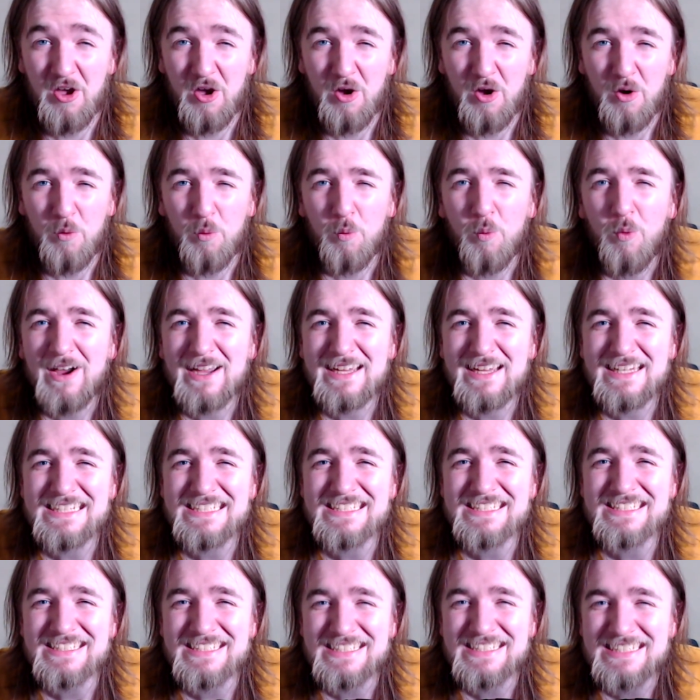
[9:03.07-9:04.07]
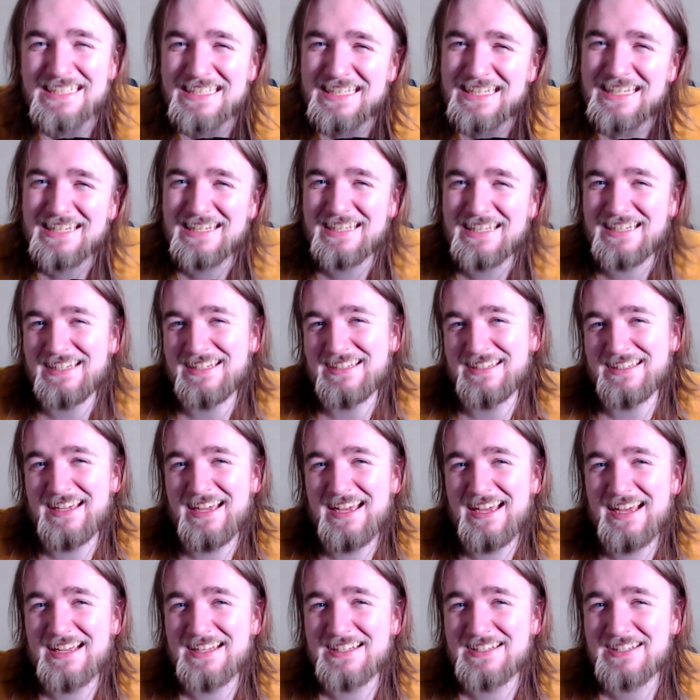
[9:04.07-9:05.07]
Why is kneeling
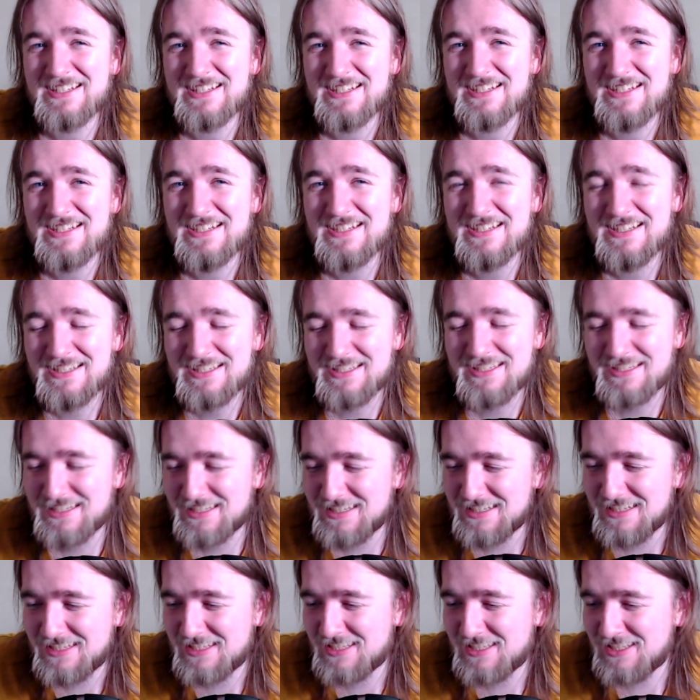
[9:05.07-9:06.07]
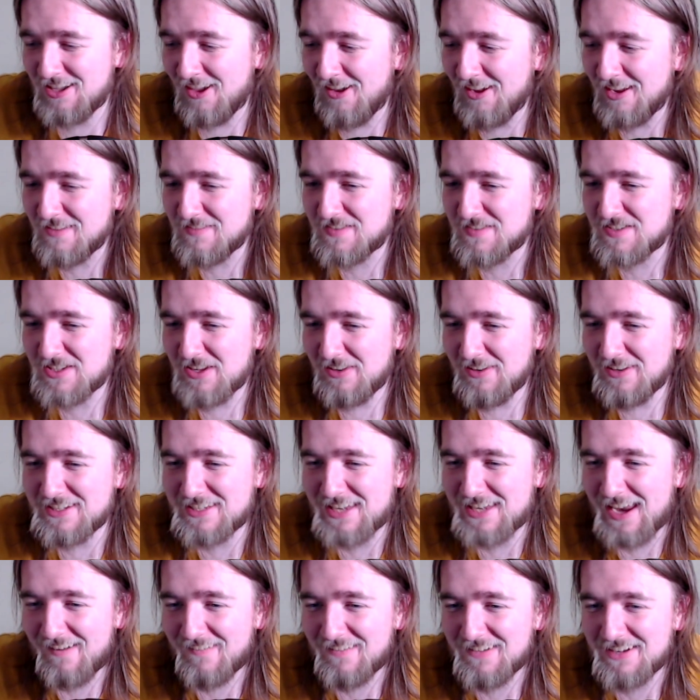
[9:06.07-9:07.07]
as a sign of
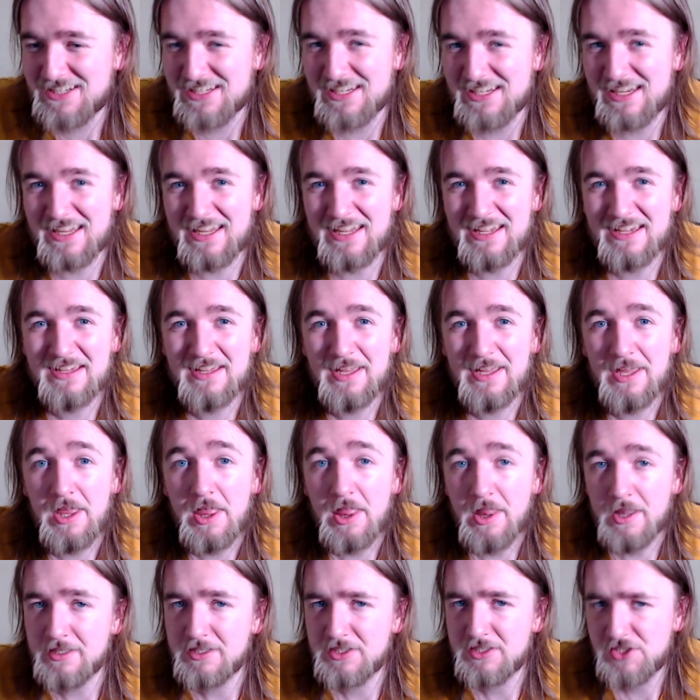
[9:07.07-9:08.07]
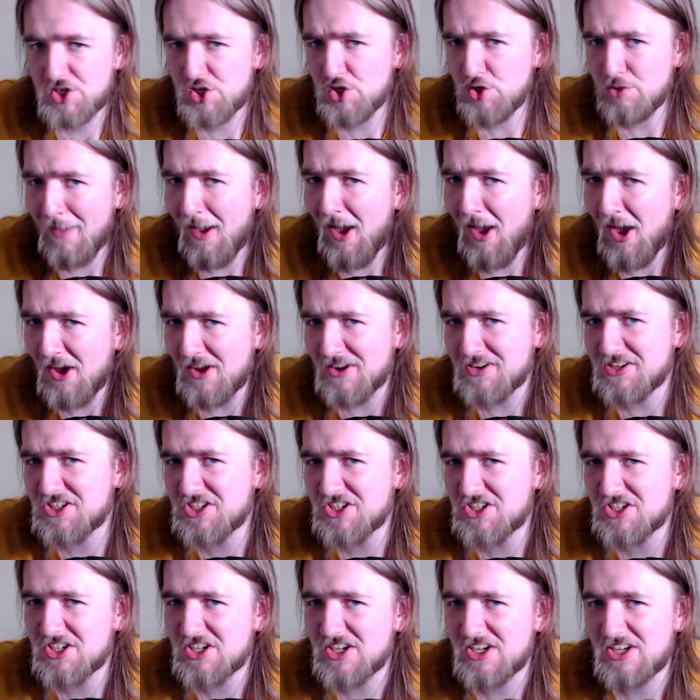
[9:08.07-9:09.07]
solidarity too much?